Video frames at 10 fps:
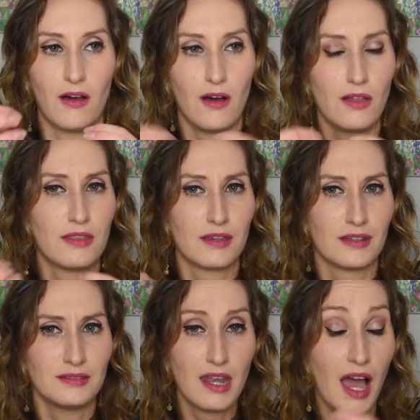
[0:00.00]
all
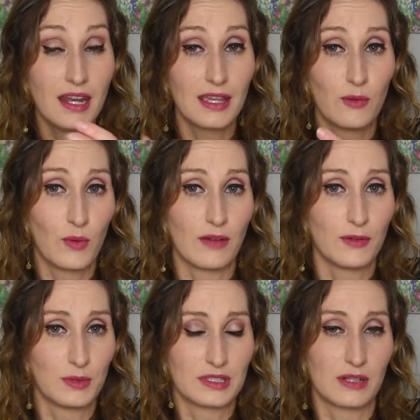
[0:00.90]
the knotting and
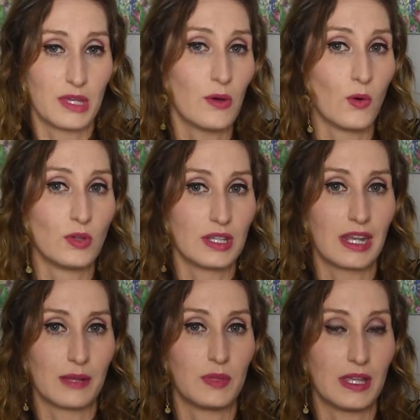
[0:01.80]
whatever was going to be holding
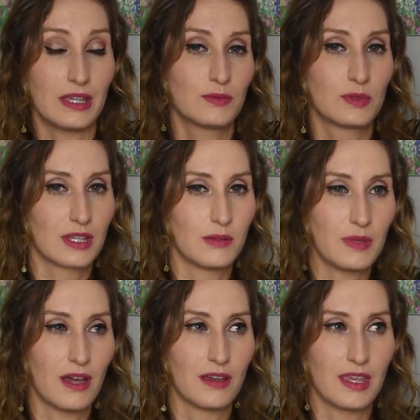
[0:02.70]
it in place was going to
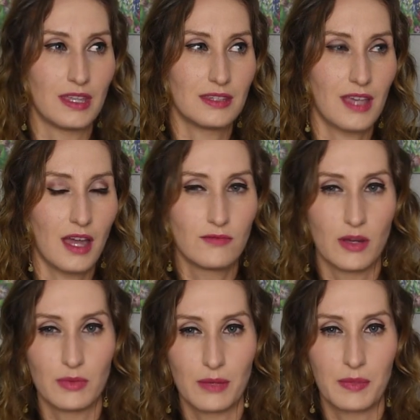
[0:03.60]
be on the inside,
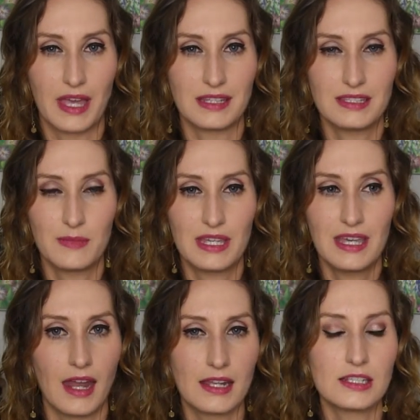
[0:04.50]
rubbing up against
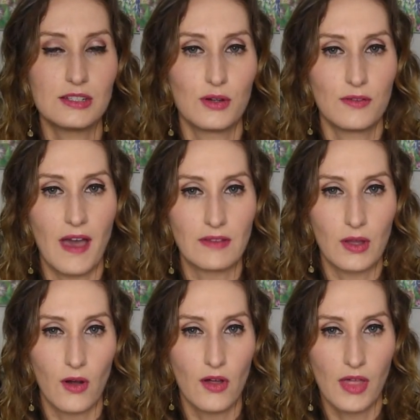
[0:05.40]
me. And I didn't know if
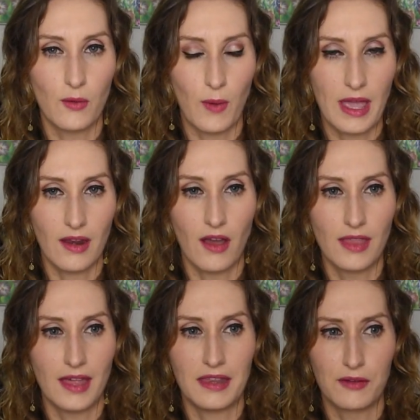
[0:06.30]
having all that weight on
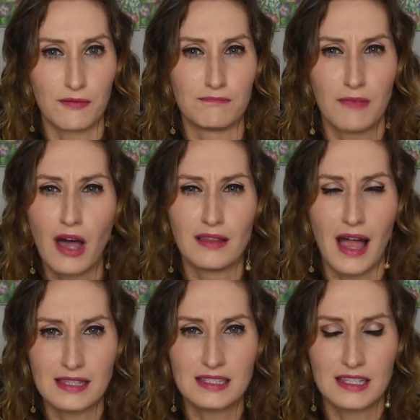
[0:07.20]
that like
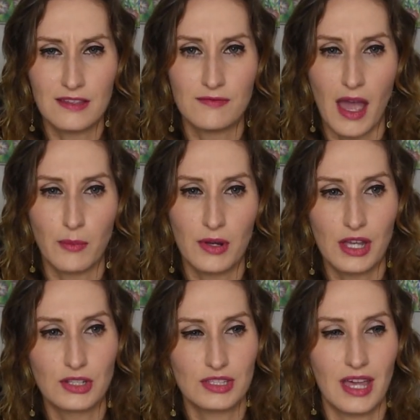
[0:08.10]
elasticy
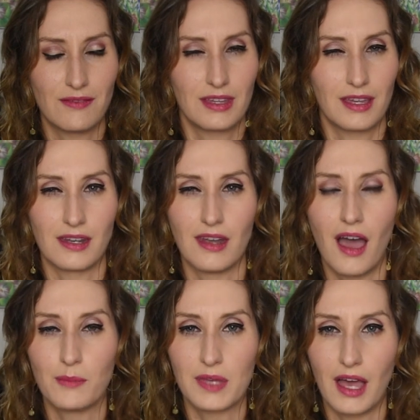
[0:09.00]
fabric, and just having like a
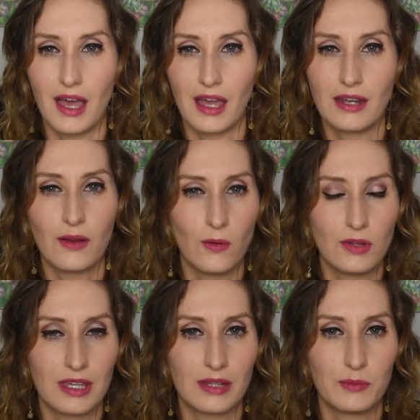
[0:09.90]
knot behind
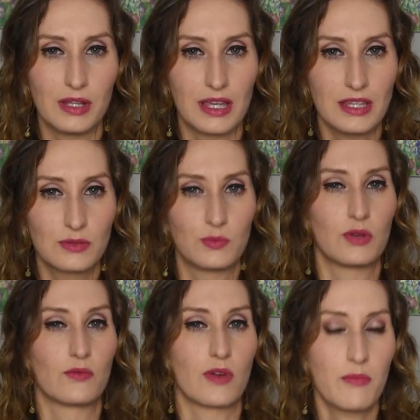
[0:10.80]
holding it in place
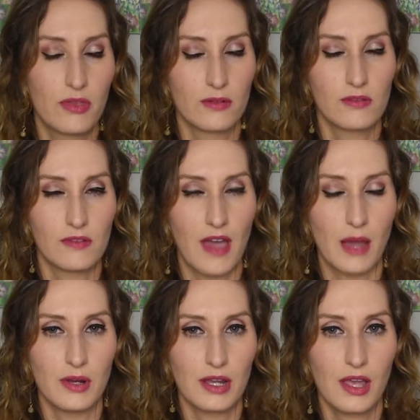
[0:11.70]
would rip through the
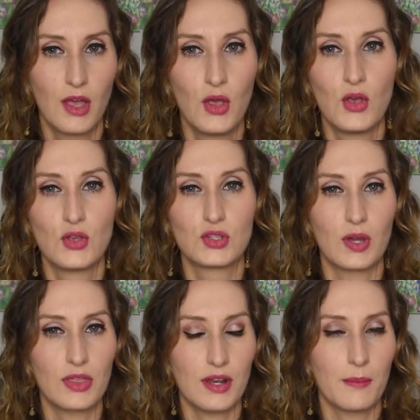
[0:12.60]
fabric. So
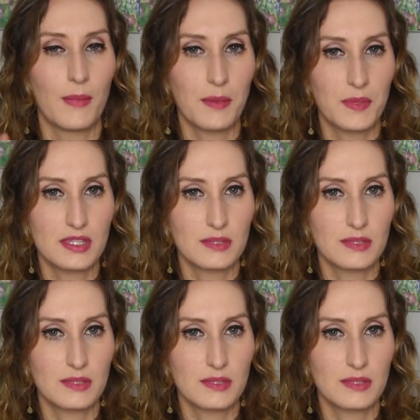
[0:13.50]
I thought it might be